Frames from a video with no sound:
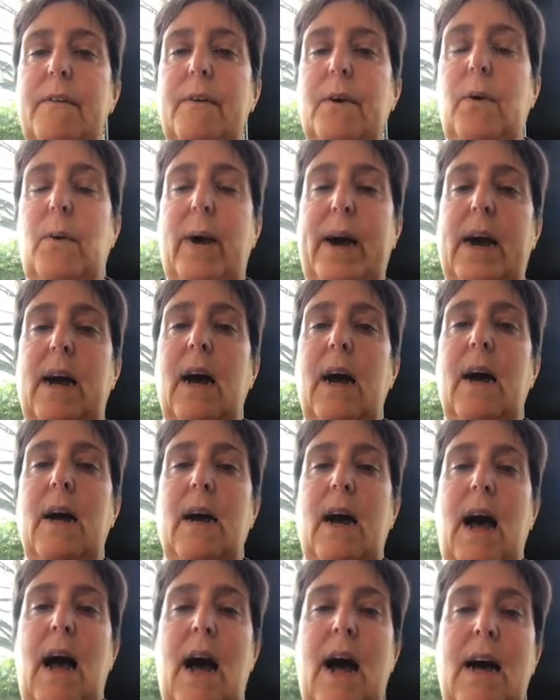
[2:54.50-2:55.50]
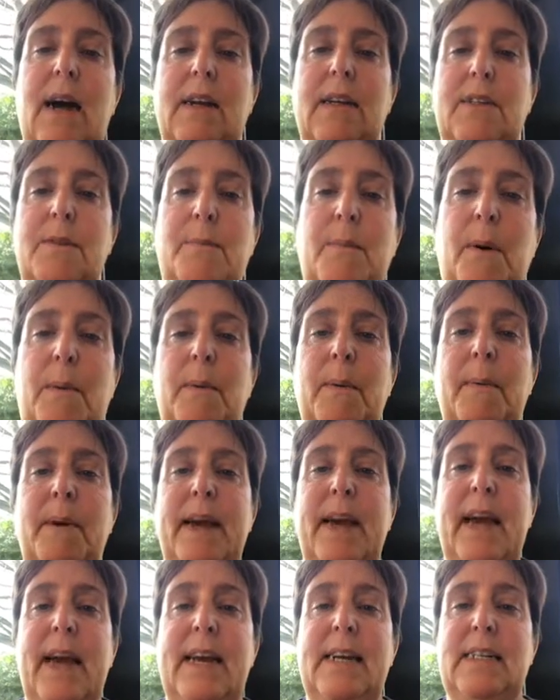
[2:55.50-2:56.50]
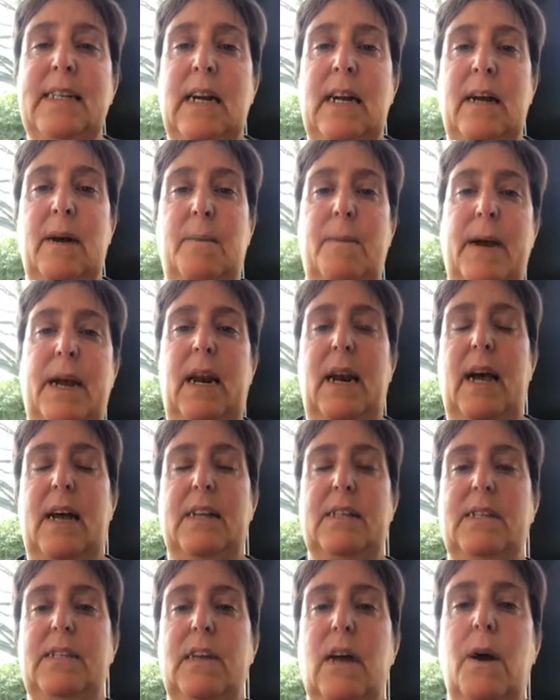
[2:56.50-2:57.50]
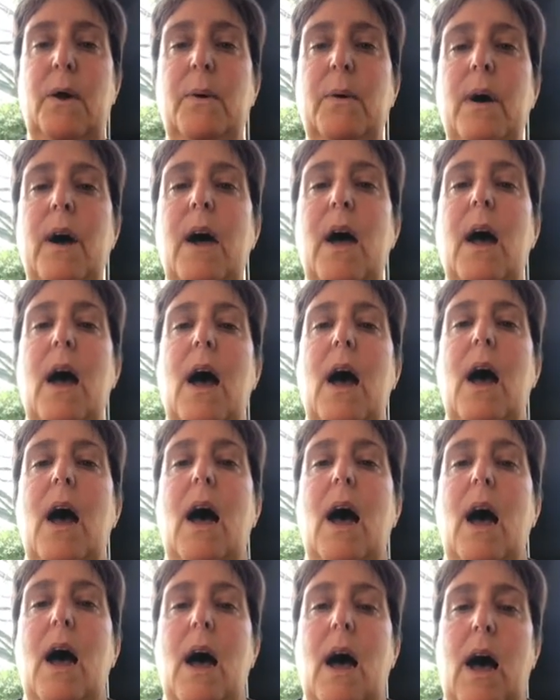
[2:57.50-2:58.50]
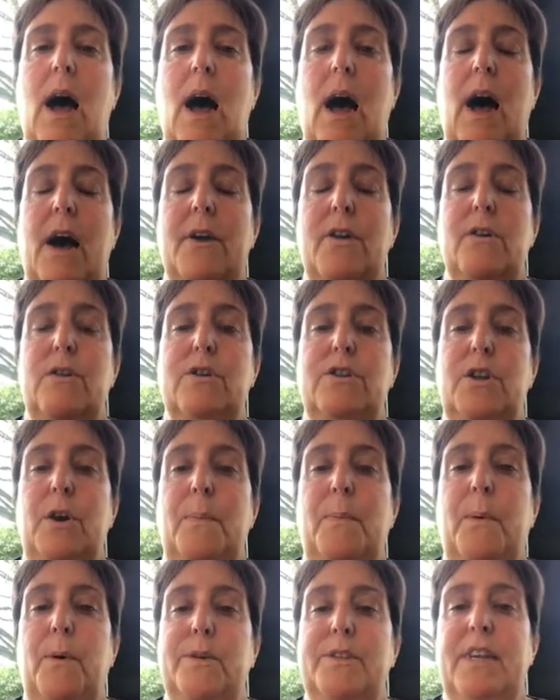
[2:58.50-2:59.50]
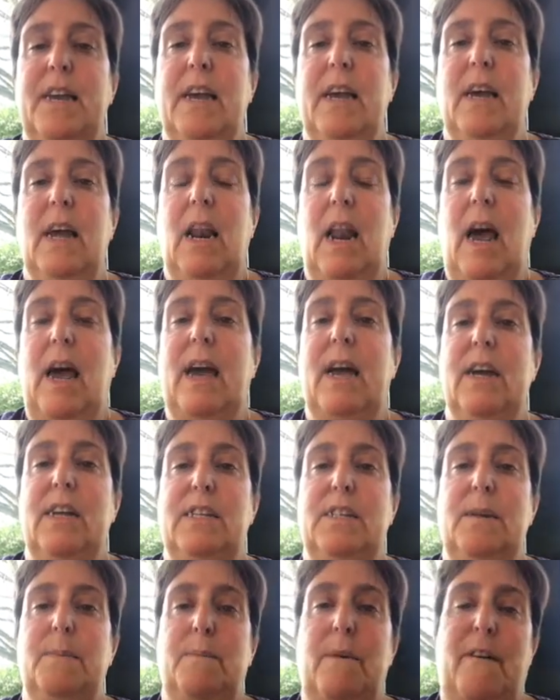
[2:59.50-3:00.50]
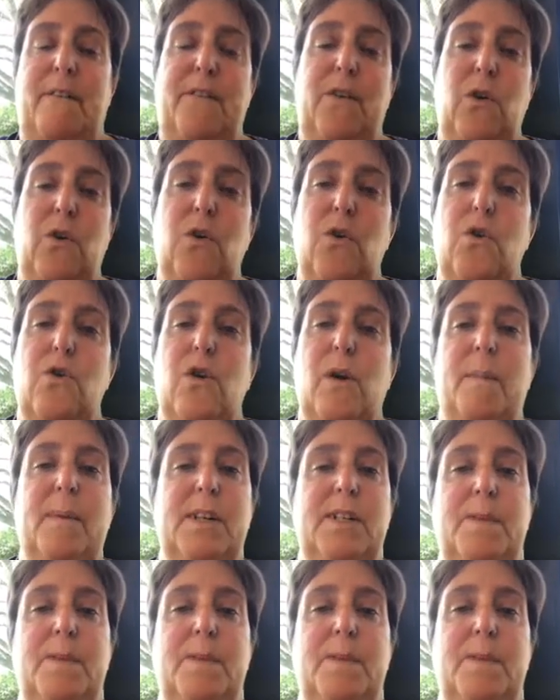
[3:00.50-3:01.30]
quicker, and probably eat a little bit less. So, and also putting like my fork or my